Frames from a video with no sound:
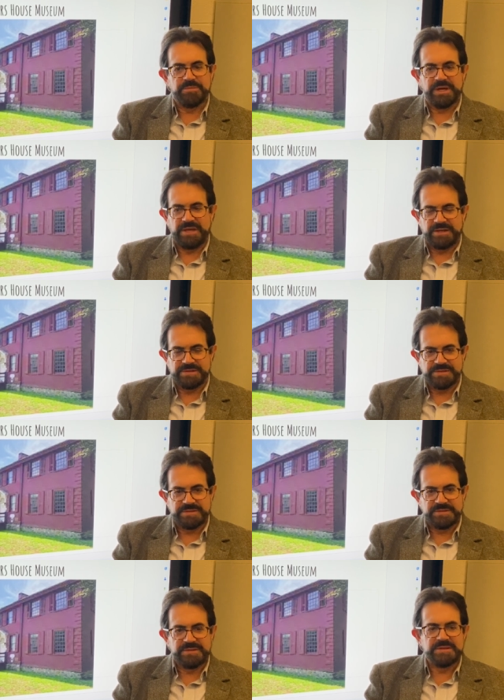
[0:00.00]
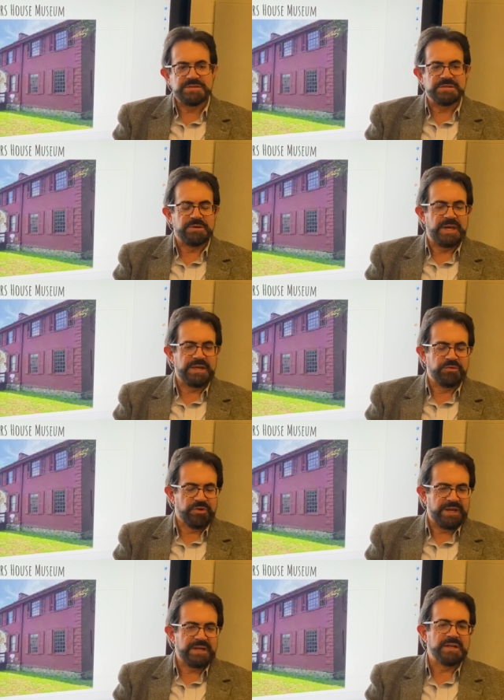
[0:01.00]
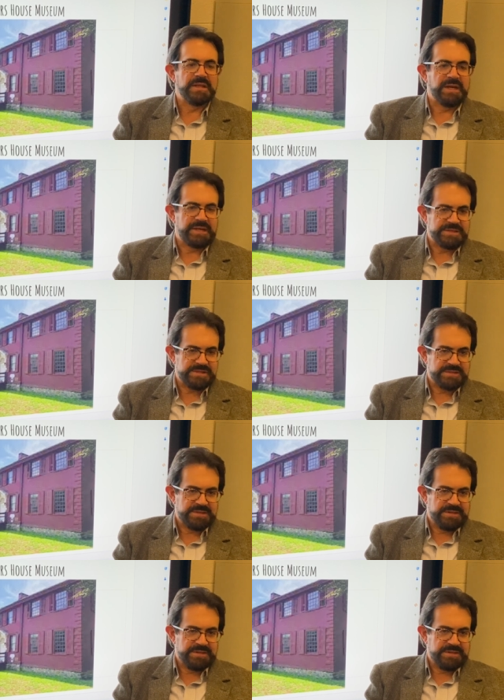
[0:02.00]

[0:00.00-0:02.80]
panes, so eight over eight lights,